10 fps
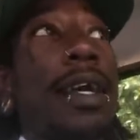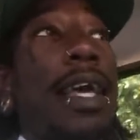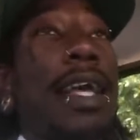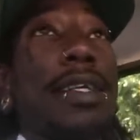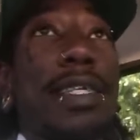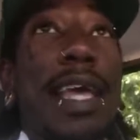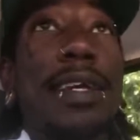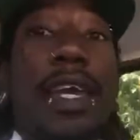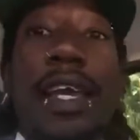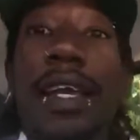He has
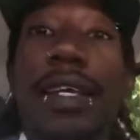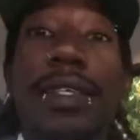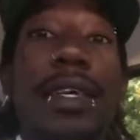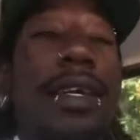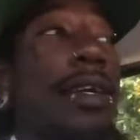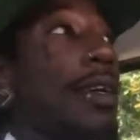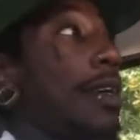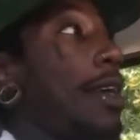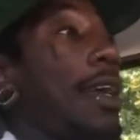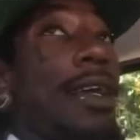taken a lot of kids.
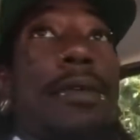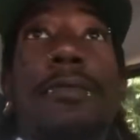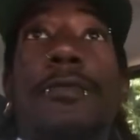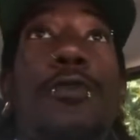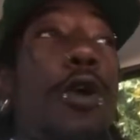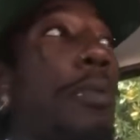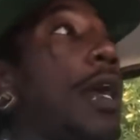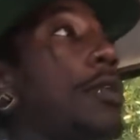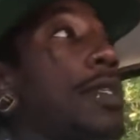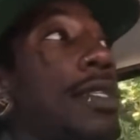Fort
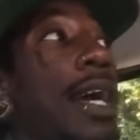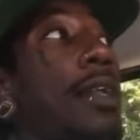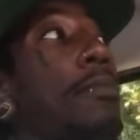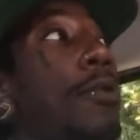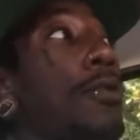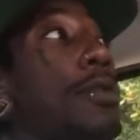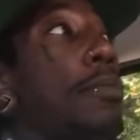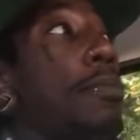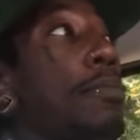Pierce is not the most